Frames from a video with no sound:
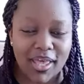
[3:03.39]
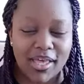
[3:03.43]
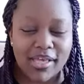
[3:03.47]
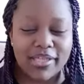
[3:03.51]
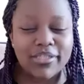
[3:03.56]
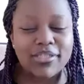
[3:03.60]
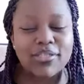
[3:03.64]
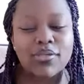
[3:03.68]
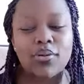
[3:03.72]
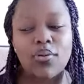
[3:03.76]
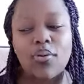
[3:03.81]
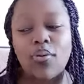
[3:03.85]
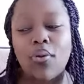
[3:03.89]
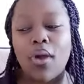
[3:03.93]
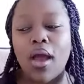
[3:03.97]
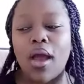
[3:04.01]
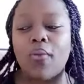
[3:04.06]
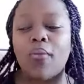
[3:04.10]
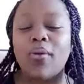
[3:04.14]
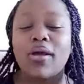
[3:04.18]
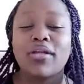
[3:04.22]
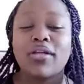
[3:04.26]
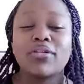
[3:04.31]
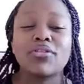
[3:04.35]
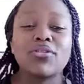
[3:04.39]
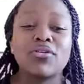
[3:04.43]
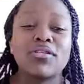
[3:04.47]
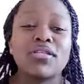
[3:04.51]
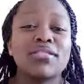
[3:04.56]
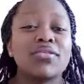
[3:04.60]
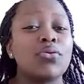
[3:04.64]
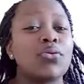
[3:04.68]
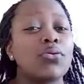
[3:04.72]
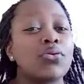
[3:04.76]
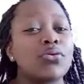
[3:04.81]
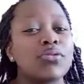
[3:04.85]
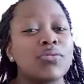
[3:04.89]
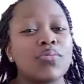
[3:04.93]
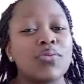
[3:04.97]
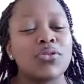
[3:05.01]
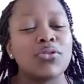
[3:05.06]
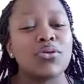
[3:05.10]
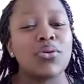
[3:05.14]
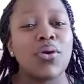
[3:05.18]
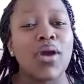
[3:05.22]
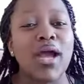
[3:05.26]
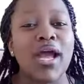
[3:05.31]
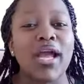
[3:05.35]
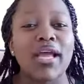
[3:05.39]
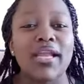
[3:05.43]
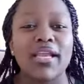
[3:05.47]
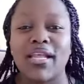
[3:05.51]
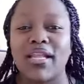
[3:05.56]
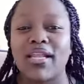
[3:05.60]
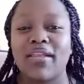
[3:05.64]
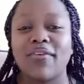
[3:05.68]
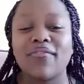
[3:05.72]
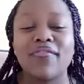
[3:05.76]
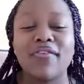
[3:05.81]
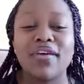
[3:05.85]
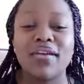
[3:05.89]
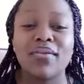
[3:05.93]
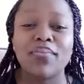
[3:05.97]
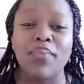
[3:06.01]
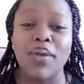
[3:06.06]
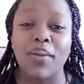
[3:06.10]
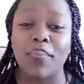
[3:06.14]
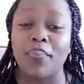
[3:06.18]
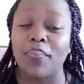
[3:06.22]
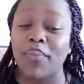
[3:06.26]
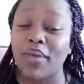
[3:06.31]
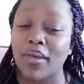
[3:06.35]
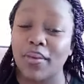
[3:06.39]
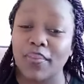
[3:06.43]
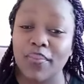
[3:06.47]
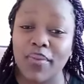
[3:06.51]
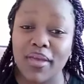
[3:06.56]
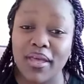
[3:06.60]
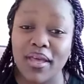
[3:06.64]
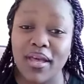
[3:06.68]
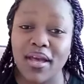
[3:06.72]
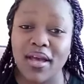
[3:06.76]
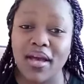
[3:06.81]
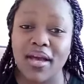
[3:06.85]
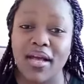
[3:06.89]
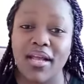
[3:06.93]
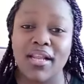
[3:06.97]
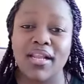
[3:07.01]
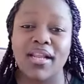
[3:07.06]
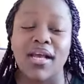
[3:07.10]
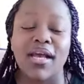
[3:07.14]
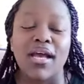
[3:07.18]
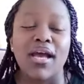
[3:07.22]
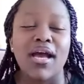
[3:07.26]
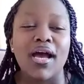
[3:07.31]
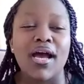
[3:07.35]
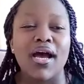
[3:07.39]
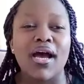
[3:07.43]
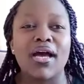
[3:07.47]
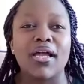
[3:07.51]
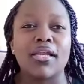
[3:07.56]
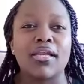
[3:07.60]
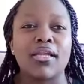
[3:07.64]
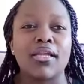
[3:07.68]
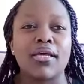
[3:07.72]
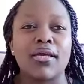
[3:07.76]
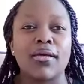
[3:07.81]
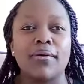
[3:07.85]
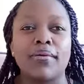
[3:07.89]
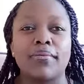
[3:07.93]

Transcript: So I went to this hospital, I delivered my baby girl, and